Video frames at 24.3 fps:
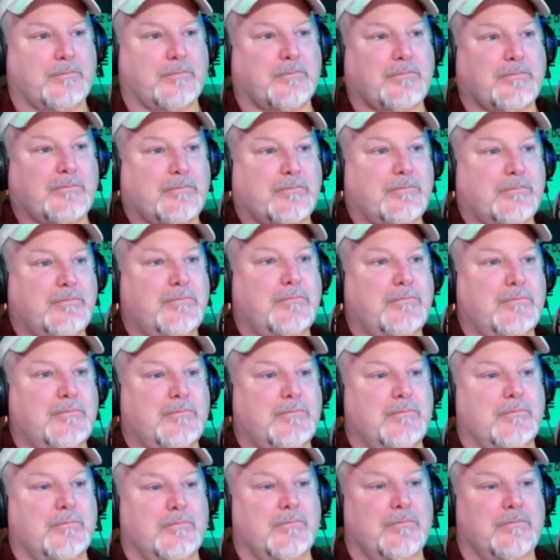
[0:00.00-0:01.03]

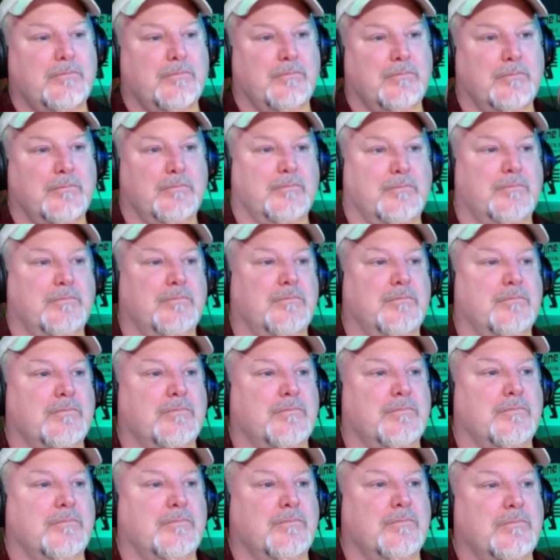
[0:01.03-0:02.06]

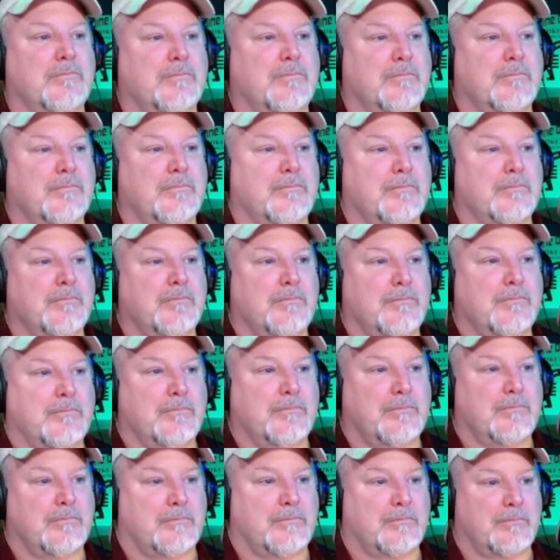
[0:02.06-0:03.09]

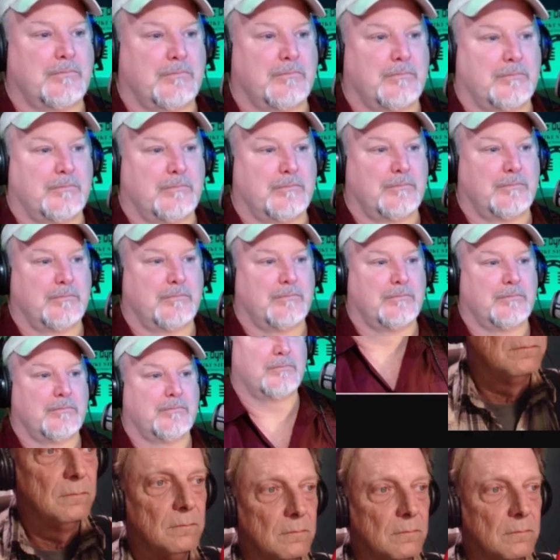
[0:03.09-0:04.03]
[no speech]